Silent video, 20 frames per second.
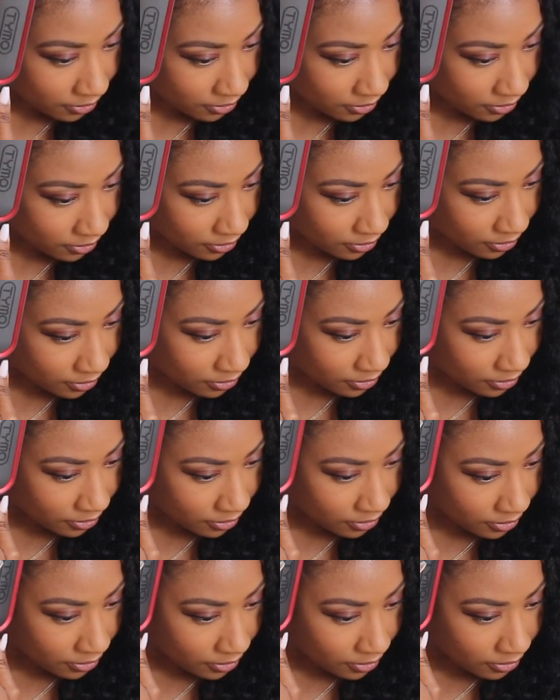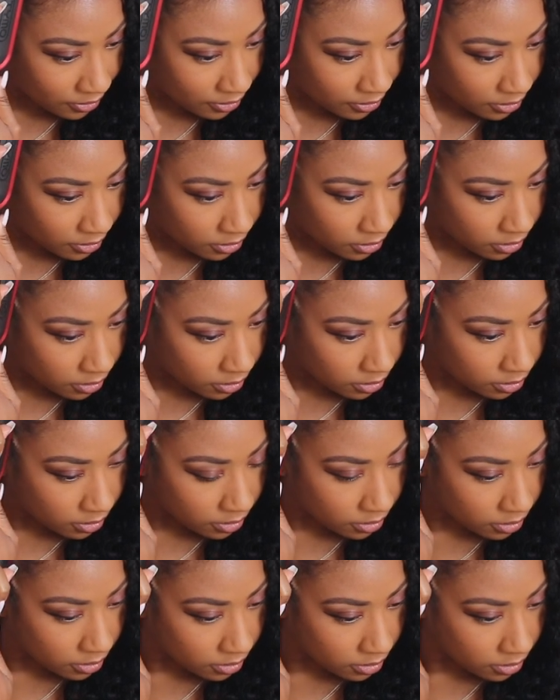
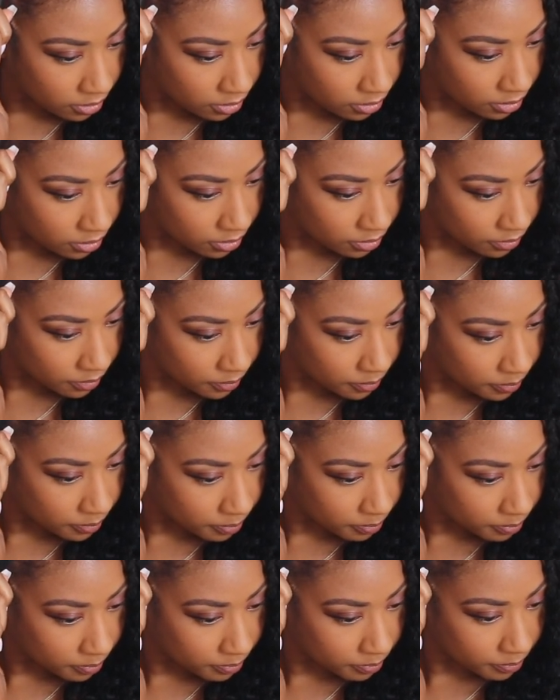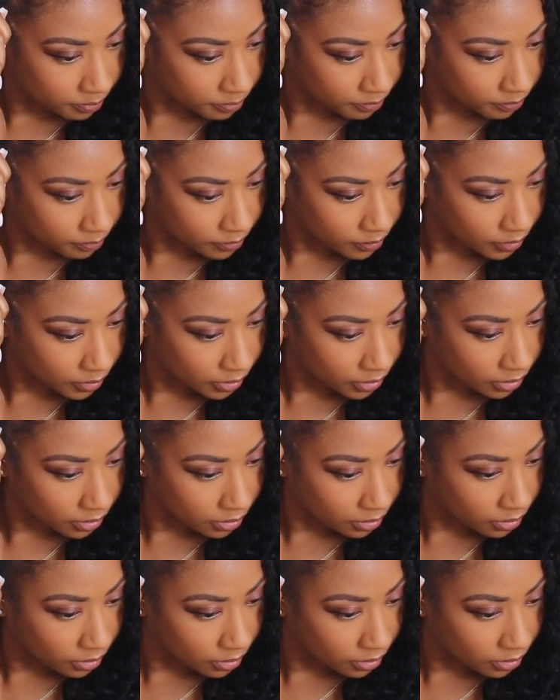Nobody speaks.